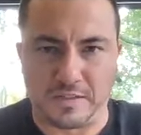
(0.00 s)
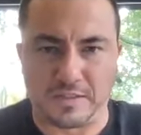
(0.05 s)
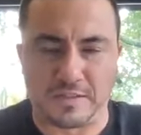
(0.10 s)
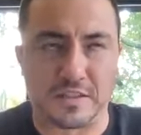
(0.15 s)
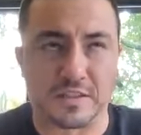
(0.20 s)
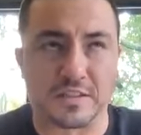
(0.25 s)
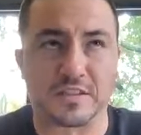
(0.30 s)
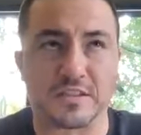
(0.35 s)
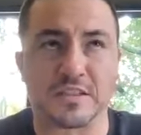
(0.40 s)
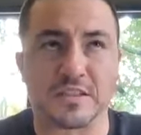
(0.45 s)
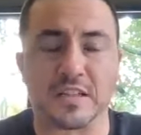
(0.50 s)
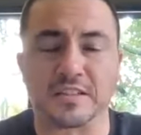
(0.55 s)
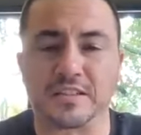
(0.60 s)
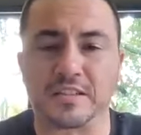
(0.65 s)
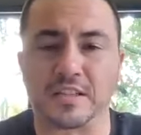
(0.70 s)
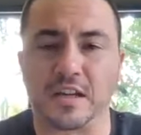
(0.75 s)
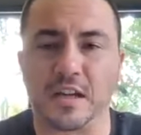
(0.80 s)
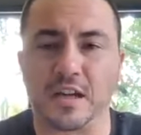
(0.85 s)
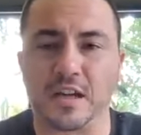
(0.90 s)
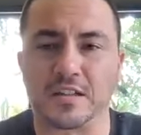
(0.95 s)
It's a,
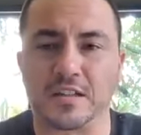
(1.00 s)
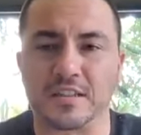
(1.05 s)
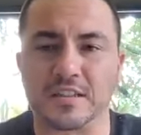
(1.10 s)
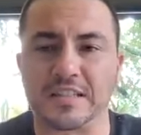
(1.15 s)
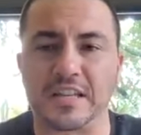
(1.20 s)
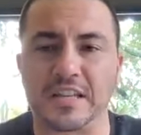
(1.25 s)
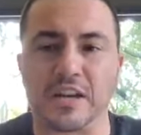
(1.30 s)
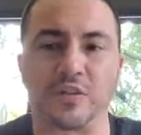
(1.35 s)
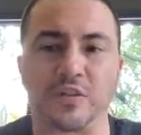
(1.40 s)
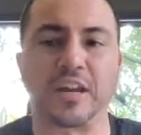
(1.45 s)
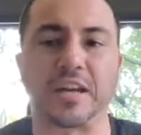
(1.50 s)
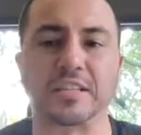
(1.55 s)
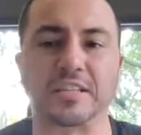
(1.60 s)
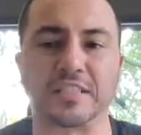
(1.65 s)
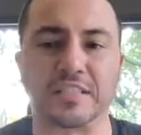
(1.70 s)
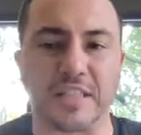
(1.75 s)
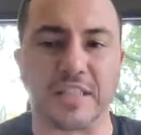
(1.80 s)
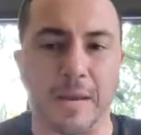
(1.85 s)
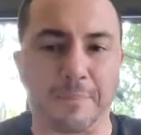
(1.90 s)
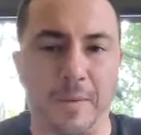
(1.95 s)
it's a
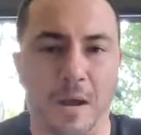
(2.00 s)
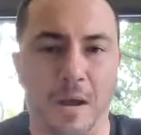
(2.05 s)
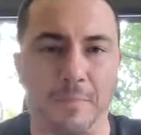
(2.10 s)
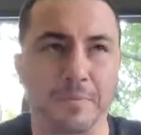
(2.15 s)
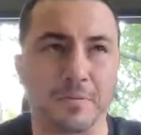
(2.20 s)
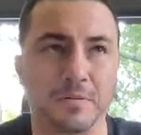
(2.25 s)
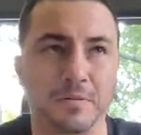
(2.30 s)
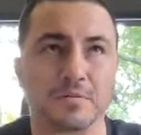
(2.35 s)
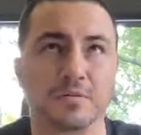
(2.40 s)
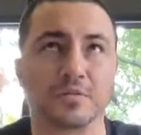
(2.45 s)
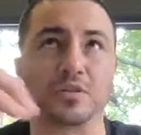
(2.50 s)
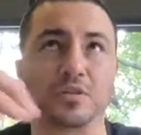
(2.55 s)
staircase step up.